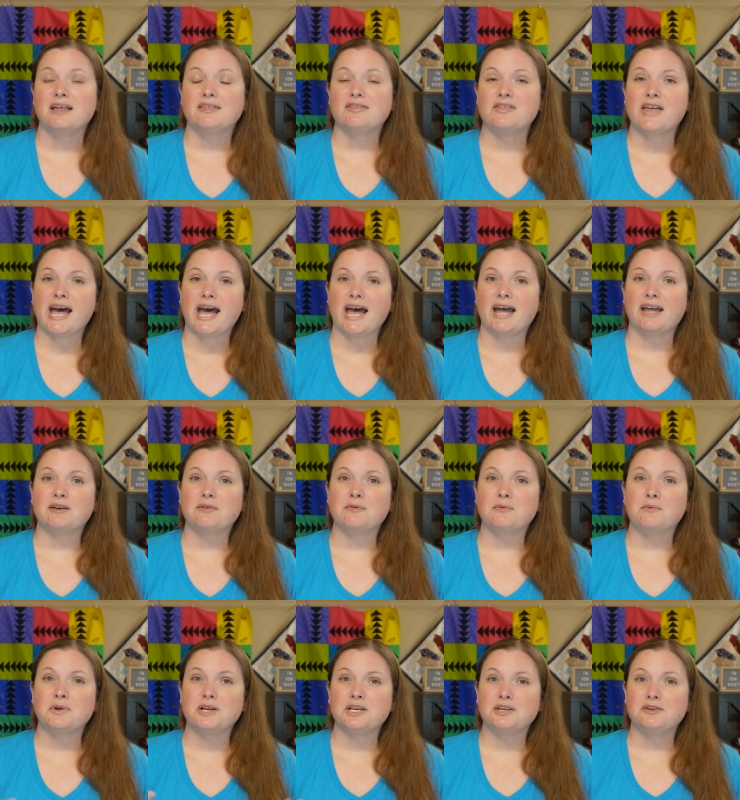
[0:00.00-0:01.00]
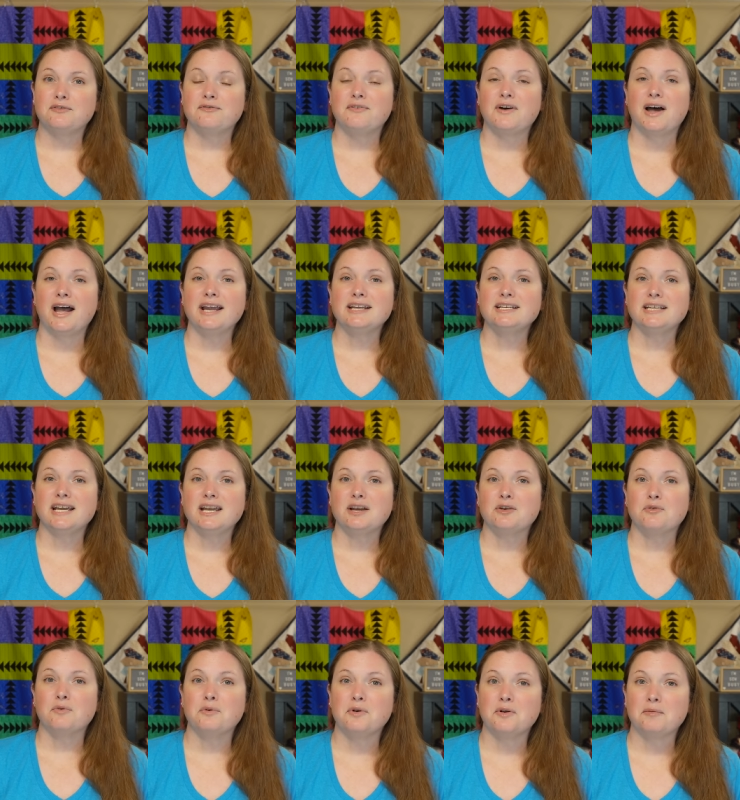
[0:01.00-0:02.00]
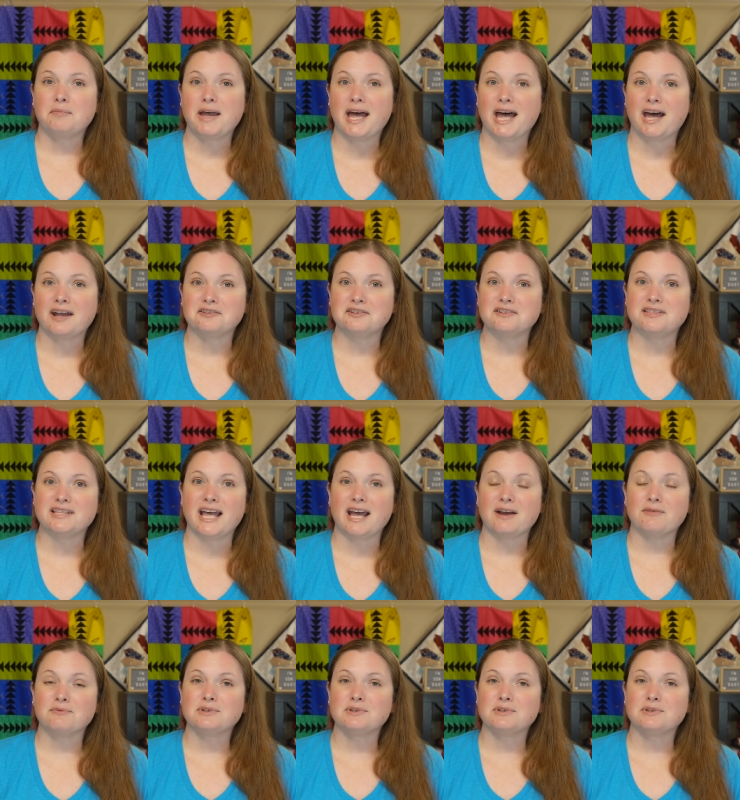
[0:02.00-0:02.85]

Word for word: that when you find a quilt pattern that